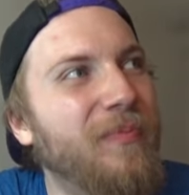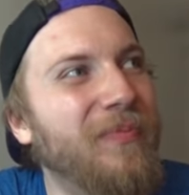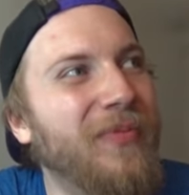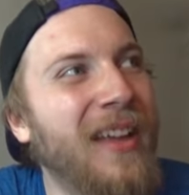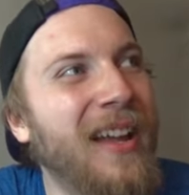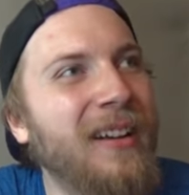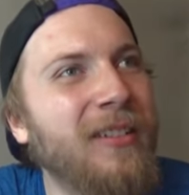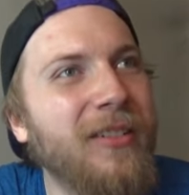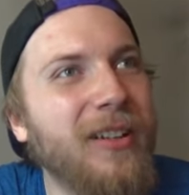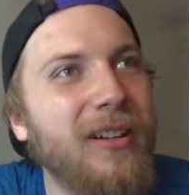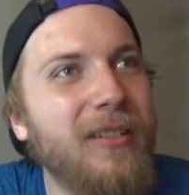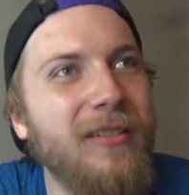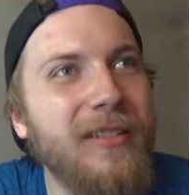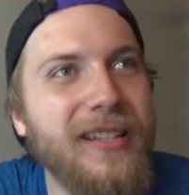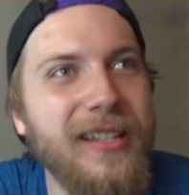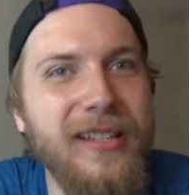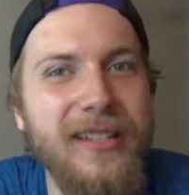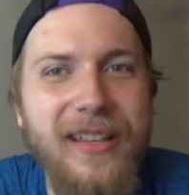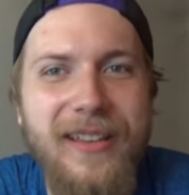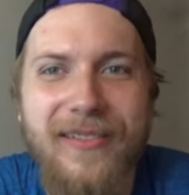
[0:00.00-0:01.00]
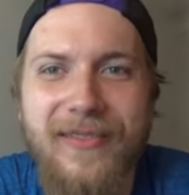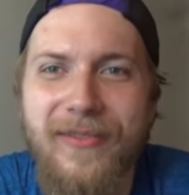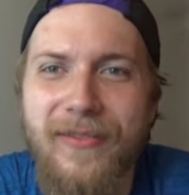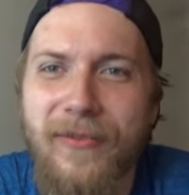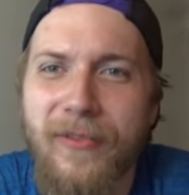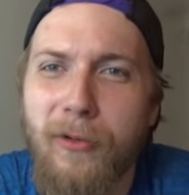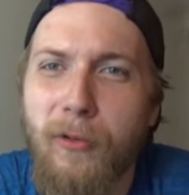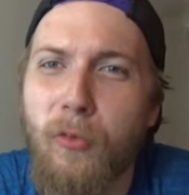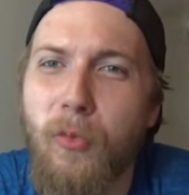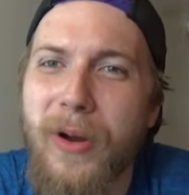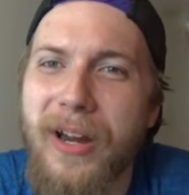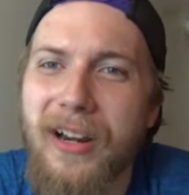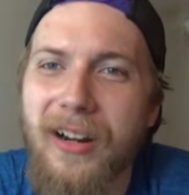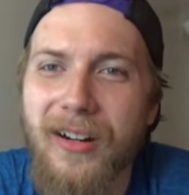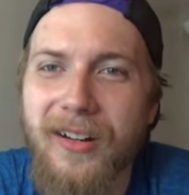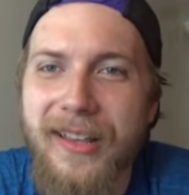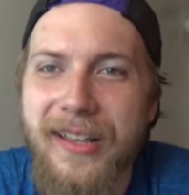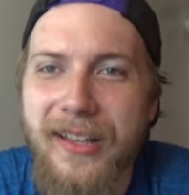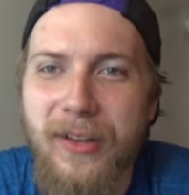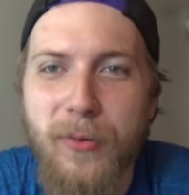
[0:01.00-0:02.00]
I don't know. It feels
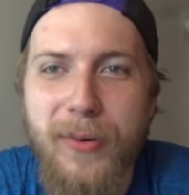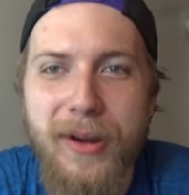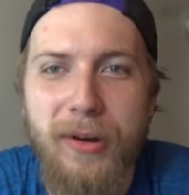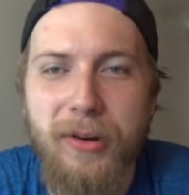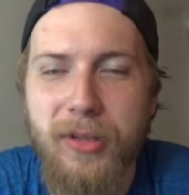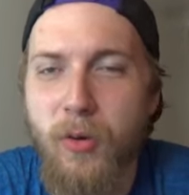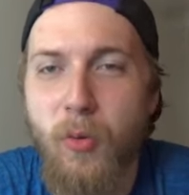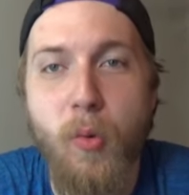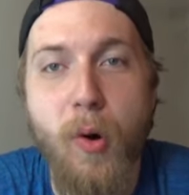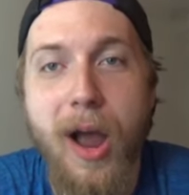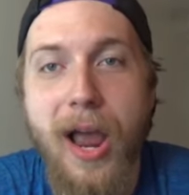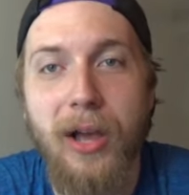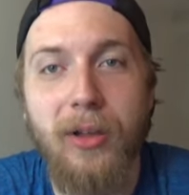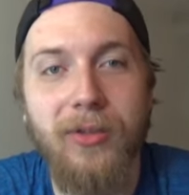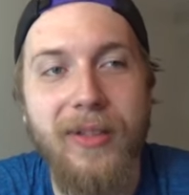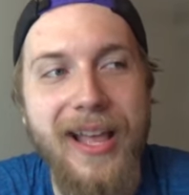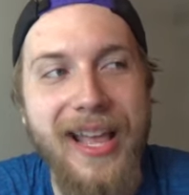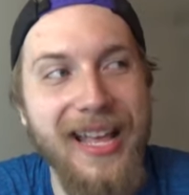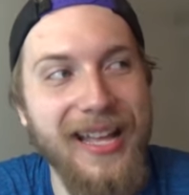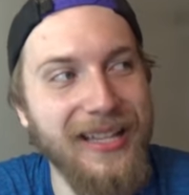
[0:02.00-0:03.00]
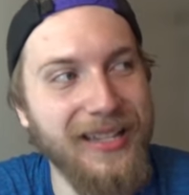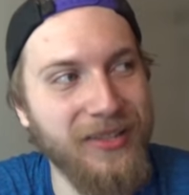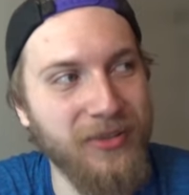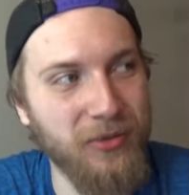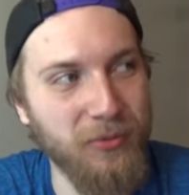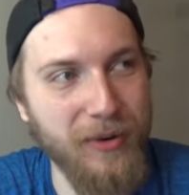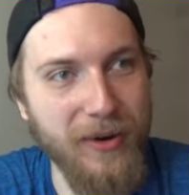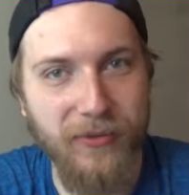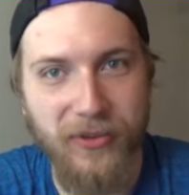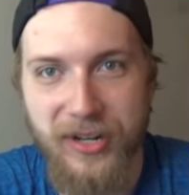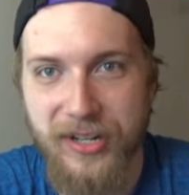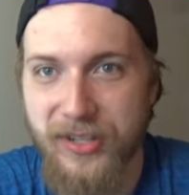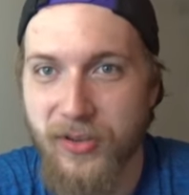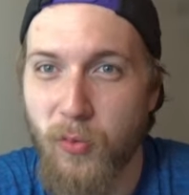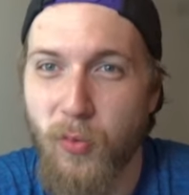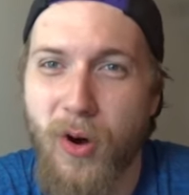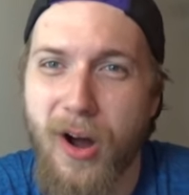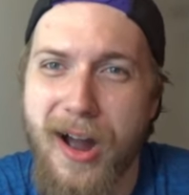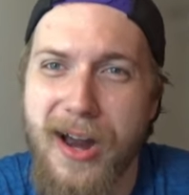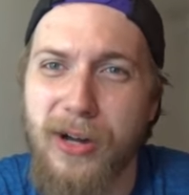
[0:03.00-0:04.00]
weird, like going onto the wildlands or wherever it is,
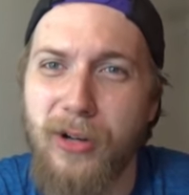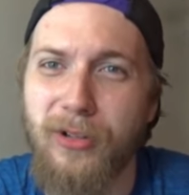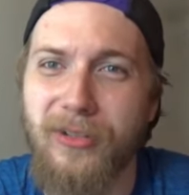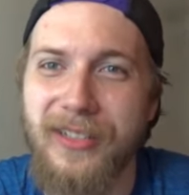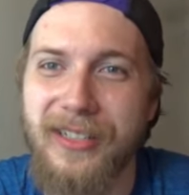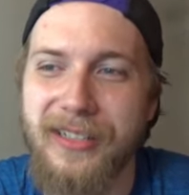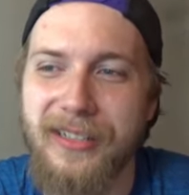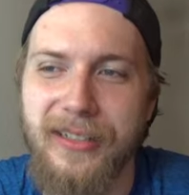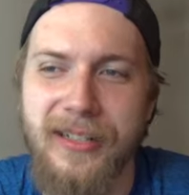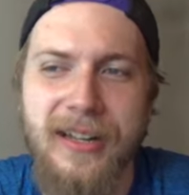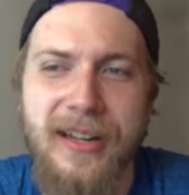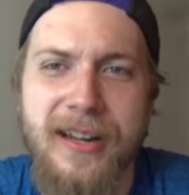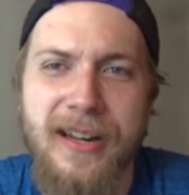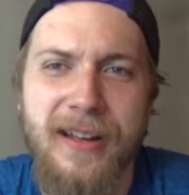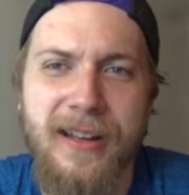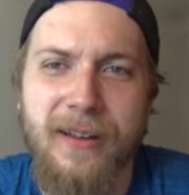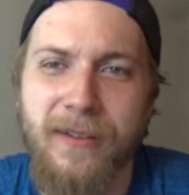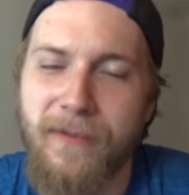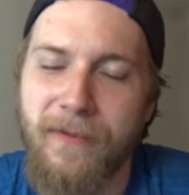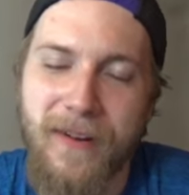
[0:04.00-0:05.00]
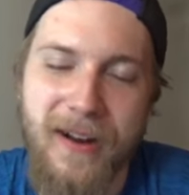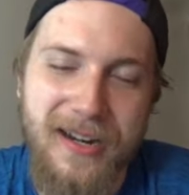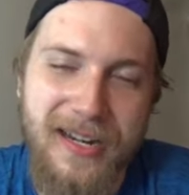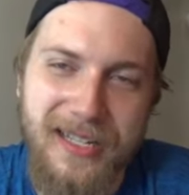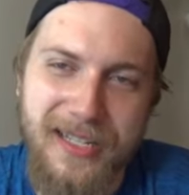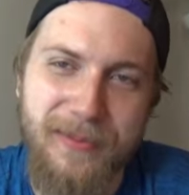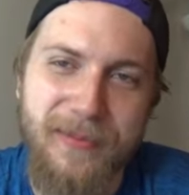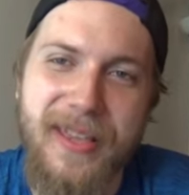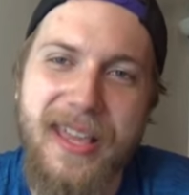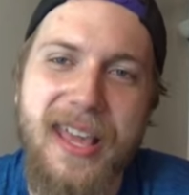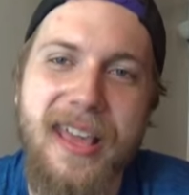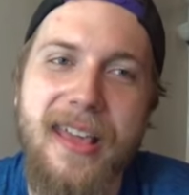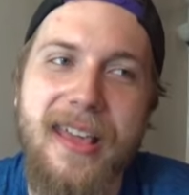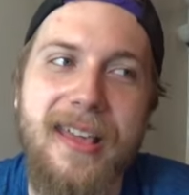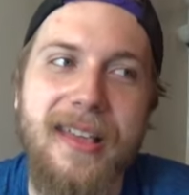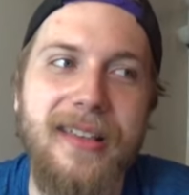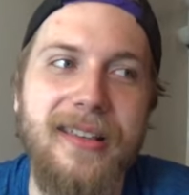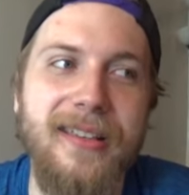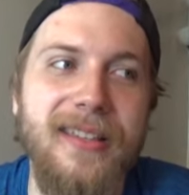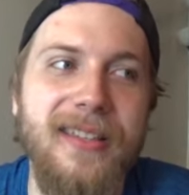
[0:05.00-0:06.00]
the wild, and finding some
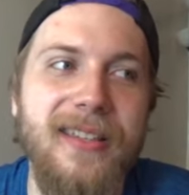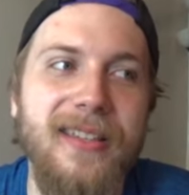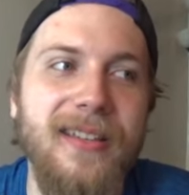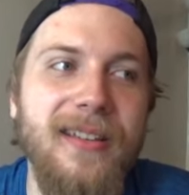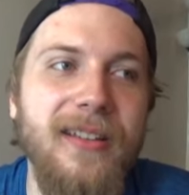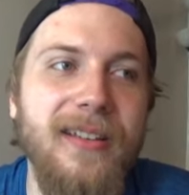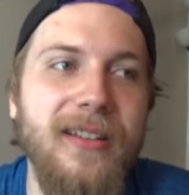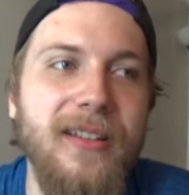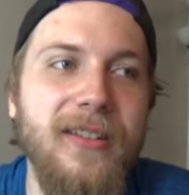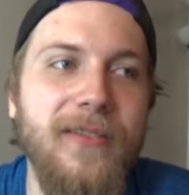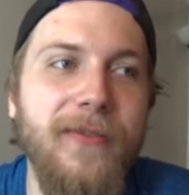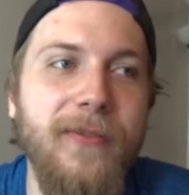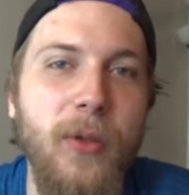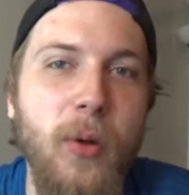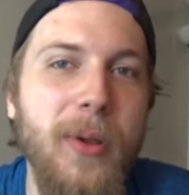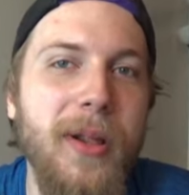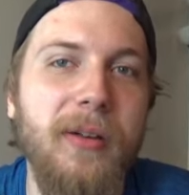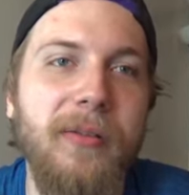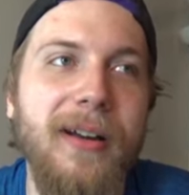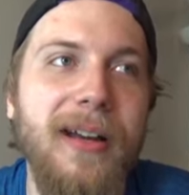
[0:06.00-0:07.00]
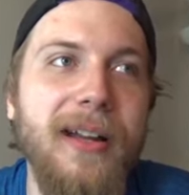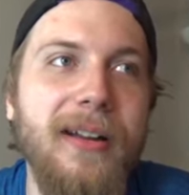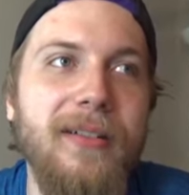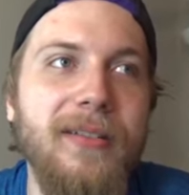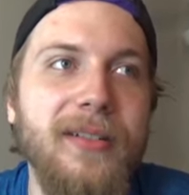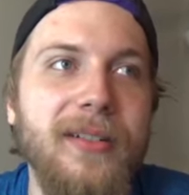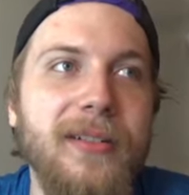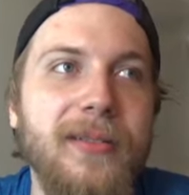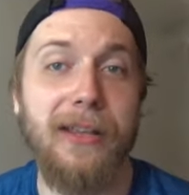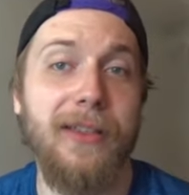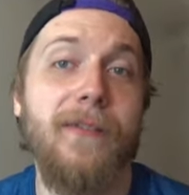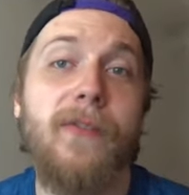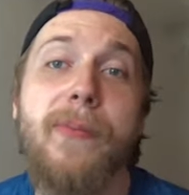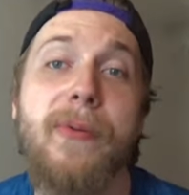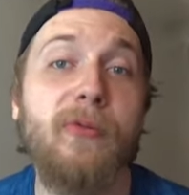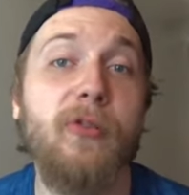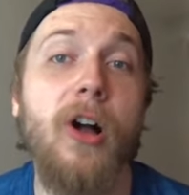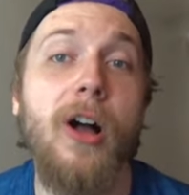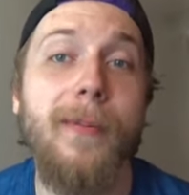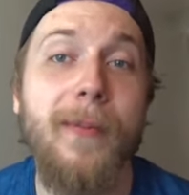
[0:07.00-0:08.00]
keys just floating around. I love to be
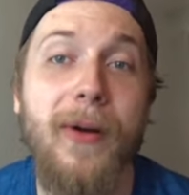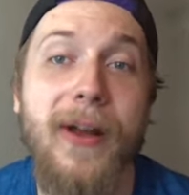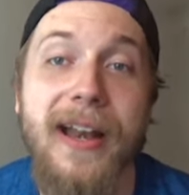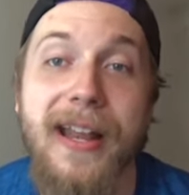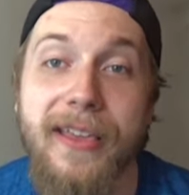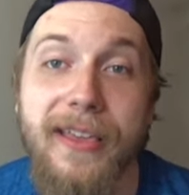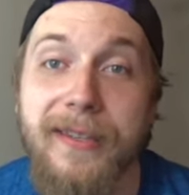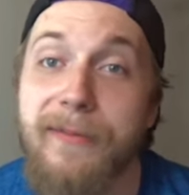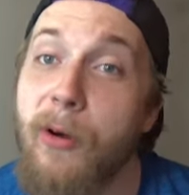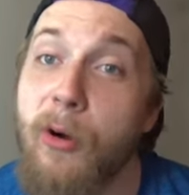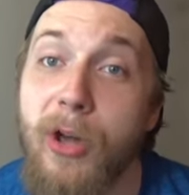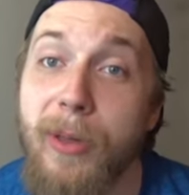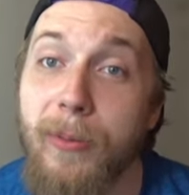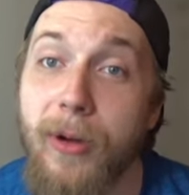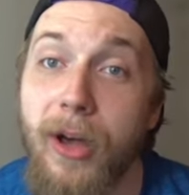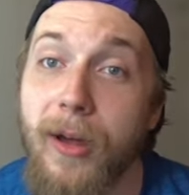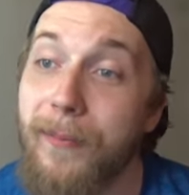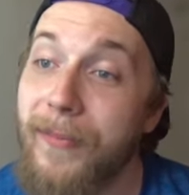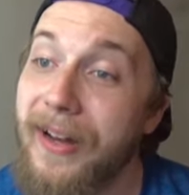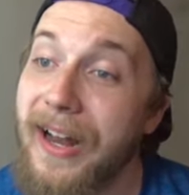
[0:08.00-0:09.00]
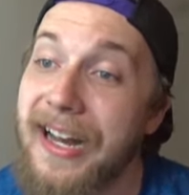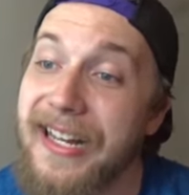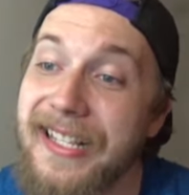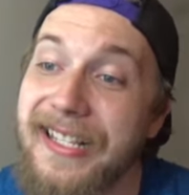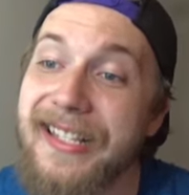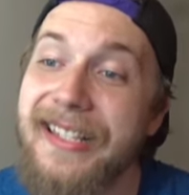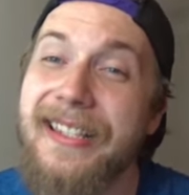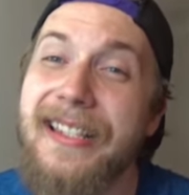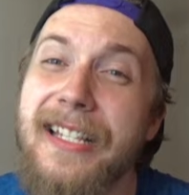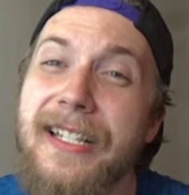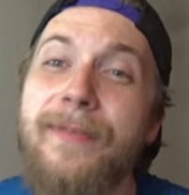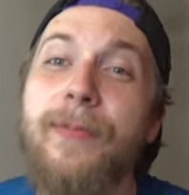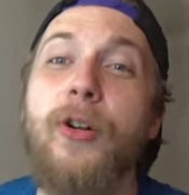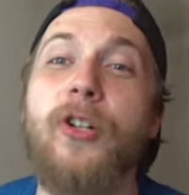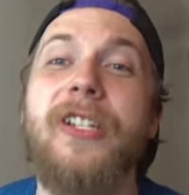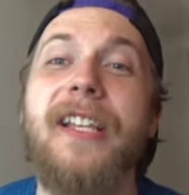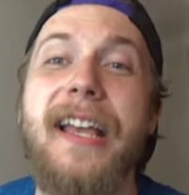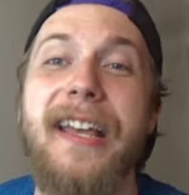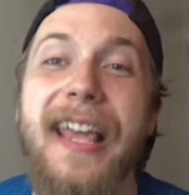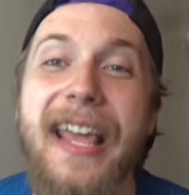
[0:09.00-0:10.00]
wrong about any of these Pokemon, but this
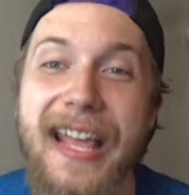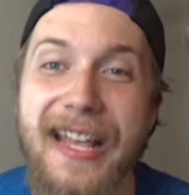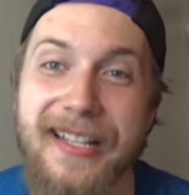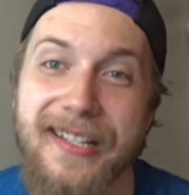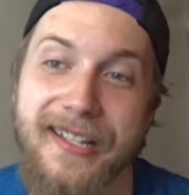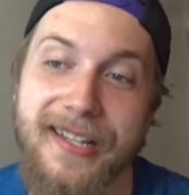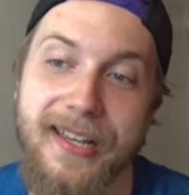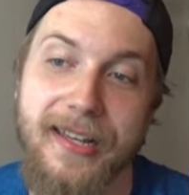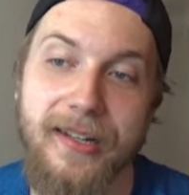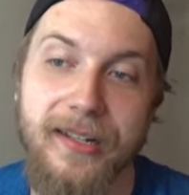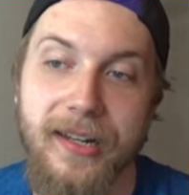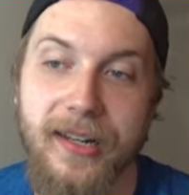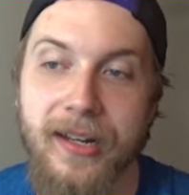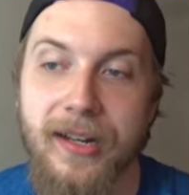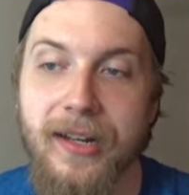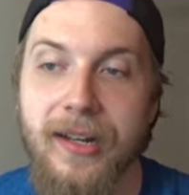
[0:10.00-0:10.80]
person, I can't see it.